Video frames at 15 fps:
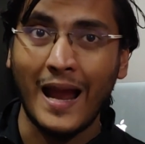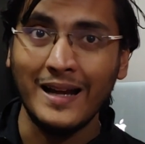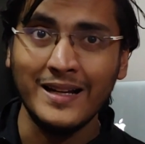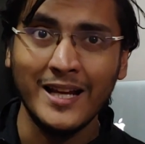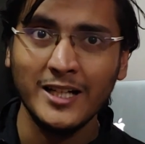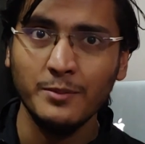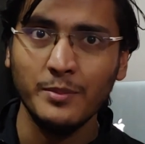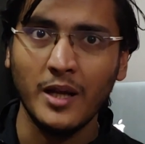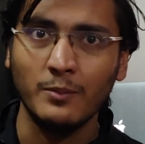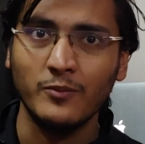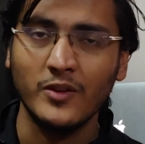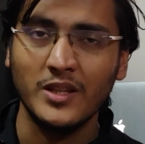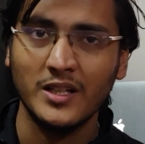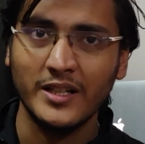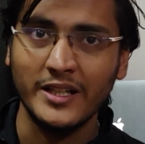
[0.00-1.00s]
and hit me
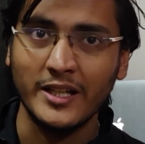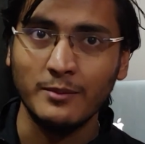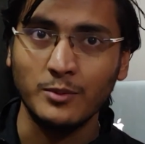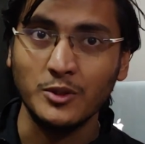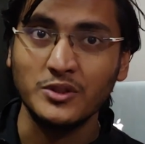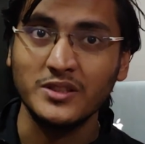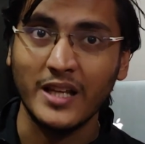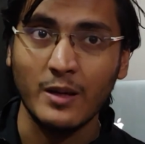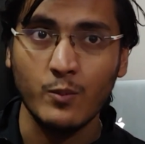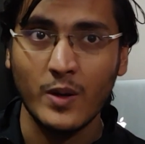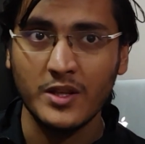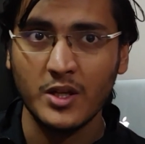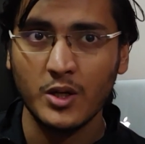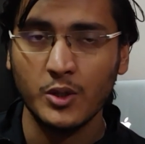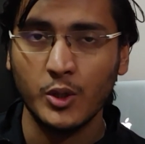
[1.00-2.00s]
up with a DM to say
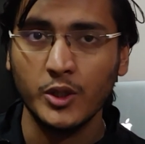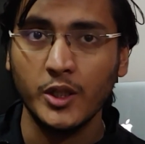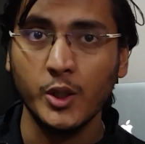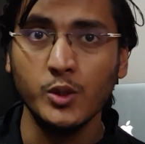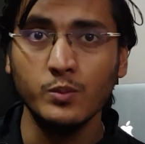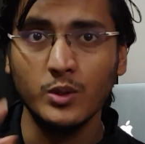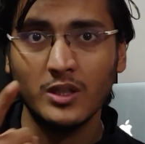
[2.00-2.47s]
whether or not you